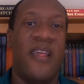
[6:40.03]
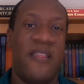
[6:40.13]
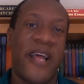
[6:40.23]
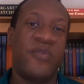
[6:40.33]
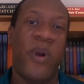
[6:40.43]

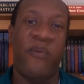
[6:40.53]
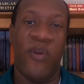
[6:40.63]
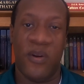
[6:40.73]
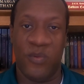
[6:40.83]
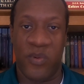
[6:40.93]
That's why
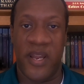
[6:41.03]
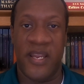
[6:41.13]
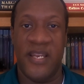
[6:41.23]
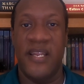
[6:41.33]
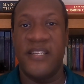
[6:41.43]
Ronald
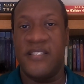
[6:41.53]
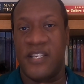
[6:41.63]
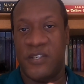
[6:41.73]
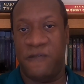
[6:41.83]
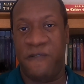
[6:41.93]
Reagan is such a